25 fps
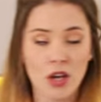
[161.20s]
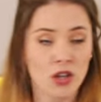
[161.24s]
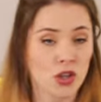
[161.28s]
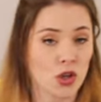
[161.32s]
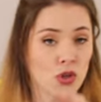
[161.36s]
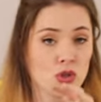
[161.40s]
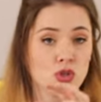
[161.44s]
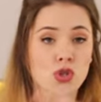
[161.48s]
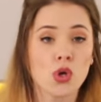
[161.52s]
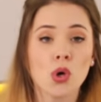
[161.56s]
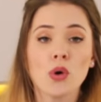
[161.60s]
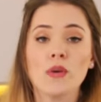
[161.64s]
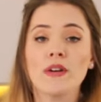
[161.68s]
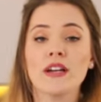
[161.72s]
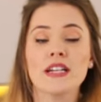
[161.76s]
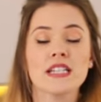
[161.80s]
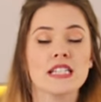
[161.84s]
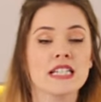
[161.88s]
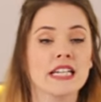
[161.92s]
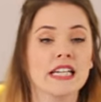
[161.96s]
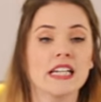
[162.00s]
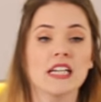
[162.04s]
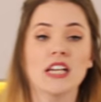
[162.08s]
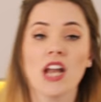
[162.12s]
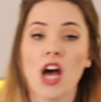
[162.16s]

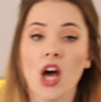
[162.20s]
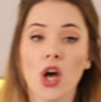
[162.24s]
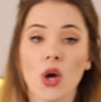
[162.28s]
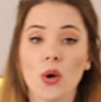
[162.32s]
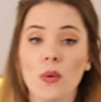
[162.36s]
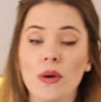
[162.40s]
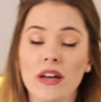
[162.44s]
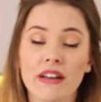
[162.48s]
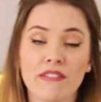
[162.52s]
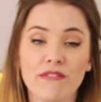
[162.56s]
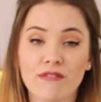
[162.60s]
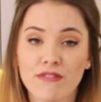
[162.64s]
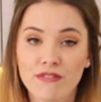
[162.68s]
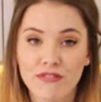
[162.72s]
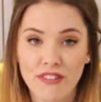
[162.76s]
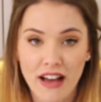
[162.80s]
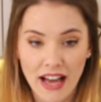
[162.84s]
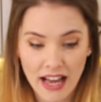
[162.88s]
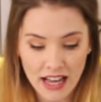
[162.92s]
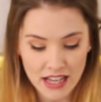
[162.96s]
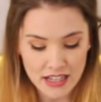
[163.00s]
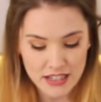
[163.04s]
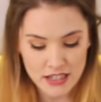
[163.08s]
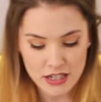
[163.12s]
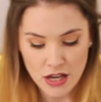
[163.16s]
notoriously low in
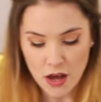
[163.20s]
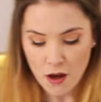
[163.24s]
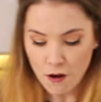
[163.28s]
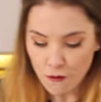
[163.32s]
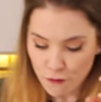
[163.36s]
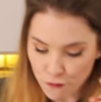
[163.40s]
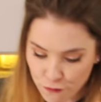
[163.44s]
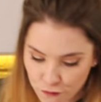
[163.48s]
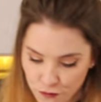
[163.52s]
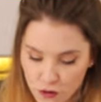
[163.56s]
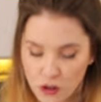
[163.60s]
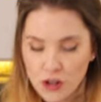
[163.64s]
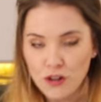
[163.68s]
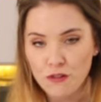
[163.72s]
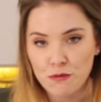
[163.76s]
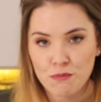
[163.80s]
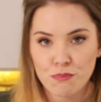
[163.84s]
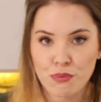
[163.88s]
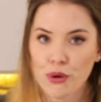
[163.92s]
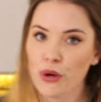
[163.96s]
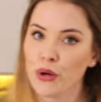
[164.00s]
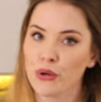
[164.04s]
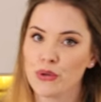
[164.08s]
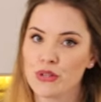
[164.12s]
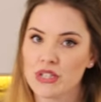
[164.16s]
fat, full of
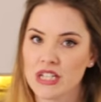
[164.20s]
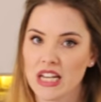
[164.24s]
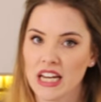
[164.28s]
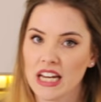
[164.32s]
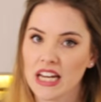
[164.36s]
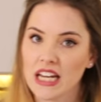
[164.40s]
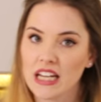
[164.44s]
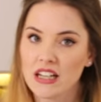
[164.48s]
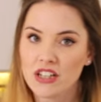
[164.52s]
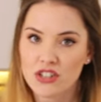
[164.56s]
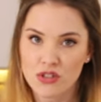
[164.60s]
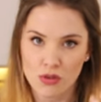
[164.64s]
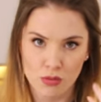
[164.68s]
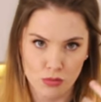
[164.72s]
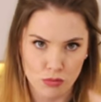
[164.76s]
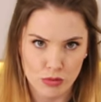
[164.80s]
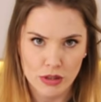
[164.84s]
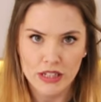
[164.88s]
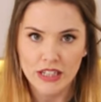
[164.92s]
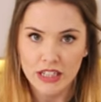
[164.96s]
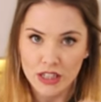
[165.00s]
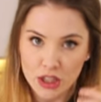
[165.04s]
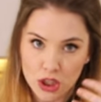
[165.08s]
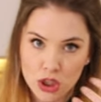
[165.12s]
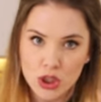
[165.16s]
protein, so
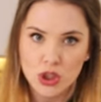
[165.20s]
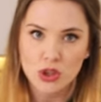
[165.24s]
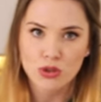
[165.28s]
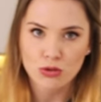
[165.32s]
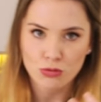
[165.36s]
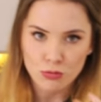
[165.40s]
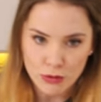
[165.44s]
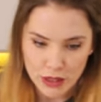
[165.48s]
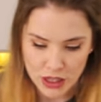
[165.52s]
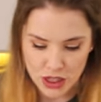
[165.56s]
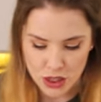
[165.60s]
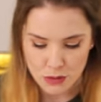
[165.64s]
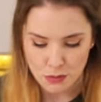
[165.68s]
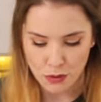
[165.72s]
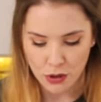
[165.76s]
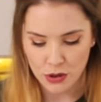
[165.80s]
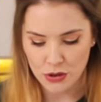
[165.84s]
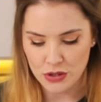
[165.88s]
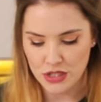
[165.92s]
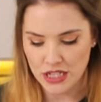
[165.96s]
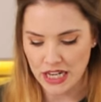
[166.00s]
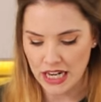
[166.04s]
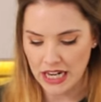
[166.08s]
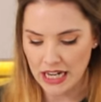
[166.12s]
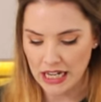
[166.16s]
really good rich
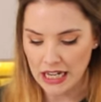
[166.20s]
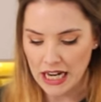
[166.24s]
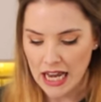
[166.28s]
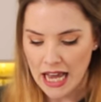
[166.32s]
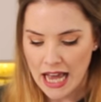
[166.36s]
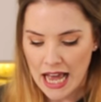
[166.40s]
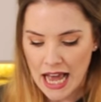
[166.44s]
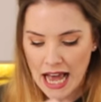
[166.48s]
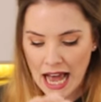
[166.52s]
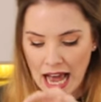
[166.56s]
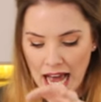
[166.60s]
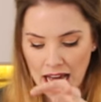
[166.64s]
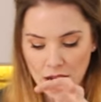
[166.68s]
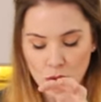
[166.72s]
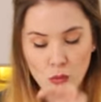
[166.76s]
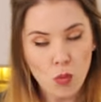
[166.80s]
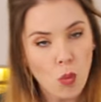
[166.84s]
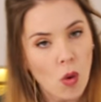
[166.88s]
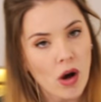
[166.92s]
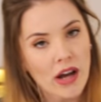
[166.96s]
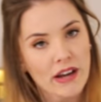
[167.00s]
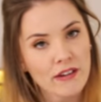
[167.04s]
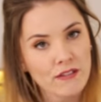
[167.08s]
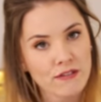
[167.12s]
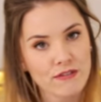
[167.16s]
protein, and
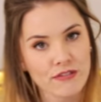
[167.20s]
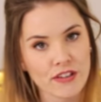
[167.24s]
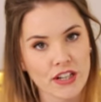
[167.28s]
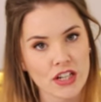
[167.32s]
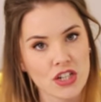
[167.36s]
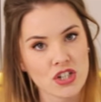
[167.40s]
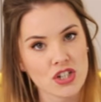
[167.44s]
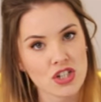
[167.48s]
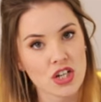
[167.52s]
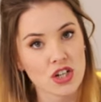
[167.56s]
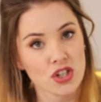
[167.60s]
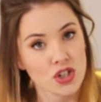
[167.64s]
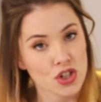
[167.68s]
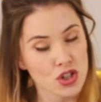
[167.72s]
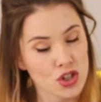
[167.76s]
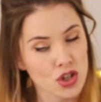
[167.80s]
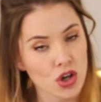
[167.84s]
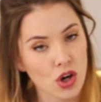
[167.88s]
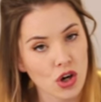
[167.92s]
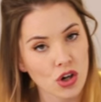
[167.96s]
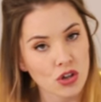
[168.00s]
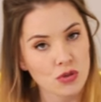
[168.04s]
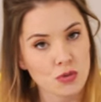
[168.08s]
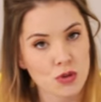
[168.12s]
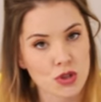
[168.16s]
white fish such as
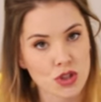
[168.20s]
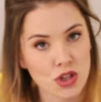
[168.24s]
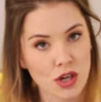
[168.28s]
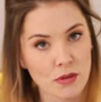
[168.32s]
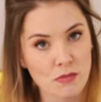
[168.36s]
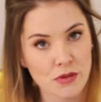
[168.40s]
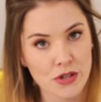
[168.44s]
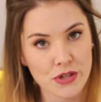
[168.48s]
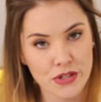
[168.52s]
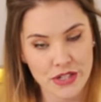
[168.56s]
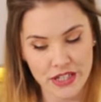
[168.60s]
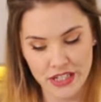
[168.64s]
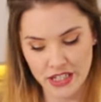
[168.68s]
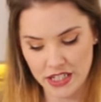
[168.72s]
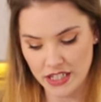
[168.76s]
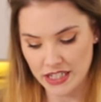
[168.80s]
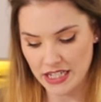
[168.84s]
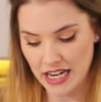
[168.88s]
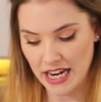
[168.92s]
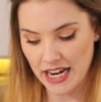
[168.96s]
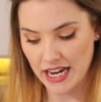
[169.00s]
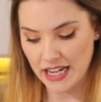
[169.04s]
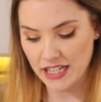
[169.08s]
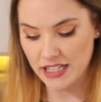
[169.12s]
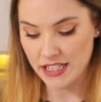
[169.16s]
cod, which I'm using
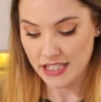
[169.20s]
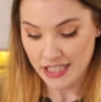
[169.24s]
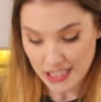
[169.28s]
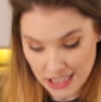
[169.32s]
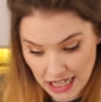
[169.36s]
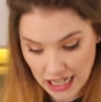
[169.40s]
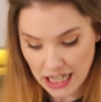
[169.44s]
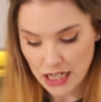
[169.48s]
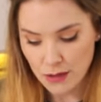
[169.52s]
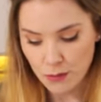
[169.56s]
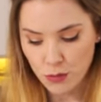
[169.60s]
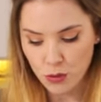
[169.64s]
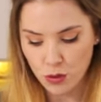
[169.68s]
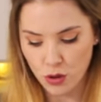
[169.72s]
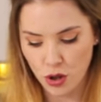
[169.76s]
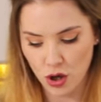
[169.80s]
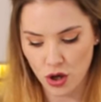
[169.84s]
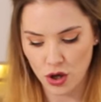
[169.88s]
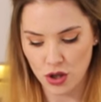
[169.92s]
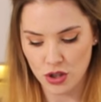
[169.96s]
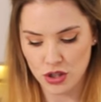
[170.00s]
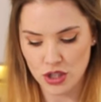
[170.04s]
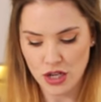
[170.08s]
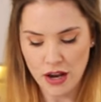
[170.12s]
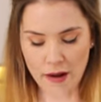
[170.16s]
today, sustainable
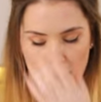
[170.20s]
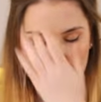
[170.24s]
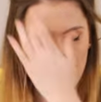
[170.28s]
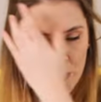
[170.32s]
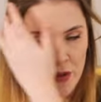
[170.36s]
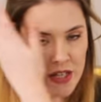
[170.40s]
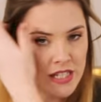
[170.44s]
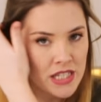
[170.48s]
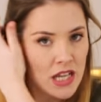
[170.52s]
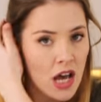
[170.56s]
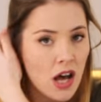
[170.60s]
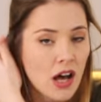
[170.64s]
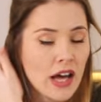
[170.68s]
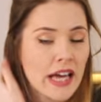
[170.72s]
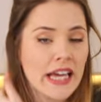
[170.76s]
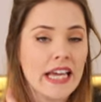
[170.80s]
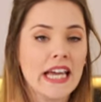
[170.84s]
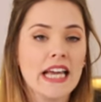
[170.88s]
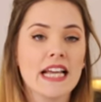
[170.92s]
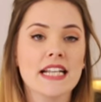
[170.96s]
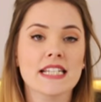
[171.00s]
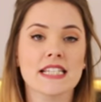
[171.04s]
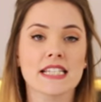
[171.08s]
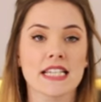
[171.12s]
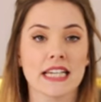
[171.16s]
cod, is high
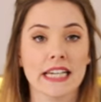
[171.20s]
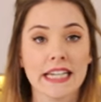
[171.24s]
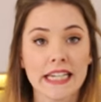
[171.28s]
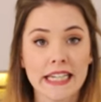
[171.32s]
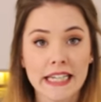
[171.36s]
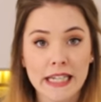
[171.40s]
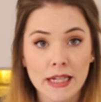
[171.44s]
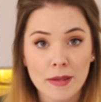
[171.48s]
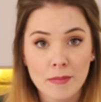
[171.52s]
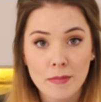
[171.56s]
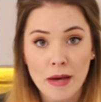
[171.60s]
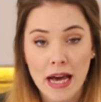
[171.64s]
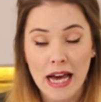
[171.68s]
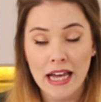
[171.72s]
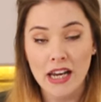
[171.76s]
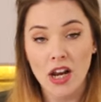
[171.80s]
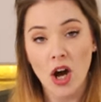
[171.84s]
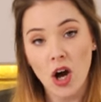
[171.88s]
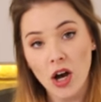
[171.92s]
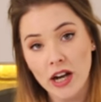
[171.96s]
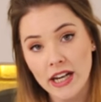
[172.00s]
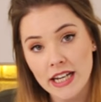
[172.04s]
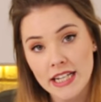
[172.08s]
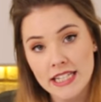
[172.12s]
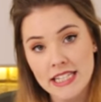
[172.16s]
in selenium and
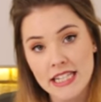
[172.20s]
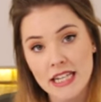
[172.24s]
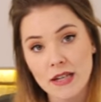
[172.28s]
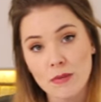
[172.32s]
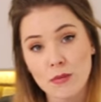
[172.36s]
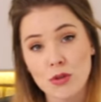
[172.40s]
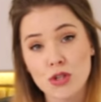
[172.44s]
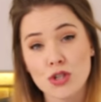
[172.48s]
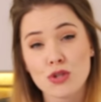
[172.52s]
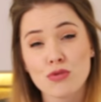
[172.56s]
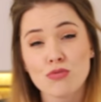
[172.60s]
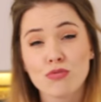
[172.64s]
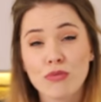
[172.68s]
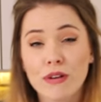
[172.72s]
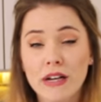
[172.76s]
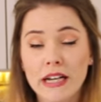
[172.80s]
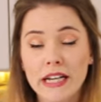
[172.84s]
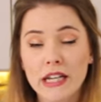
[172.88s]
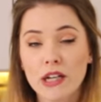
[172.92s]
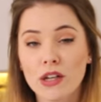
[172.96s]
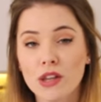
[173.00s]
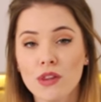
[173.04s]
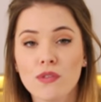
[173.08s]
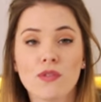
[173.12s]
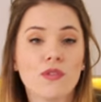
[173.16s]
iodine, which is
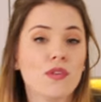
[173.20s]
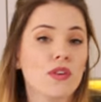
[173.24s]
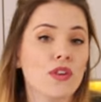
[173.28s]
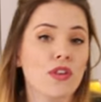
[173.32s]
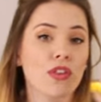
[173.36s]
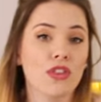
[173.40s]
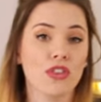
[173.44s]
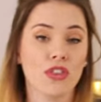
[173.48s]
really good for the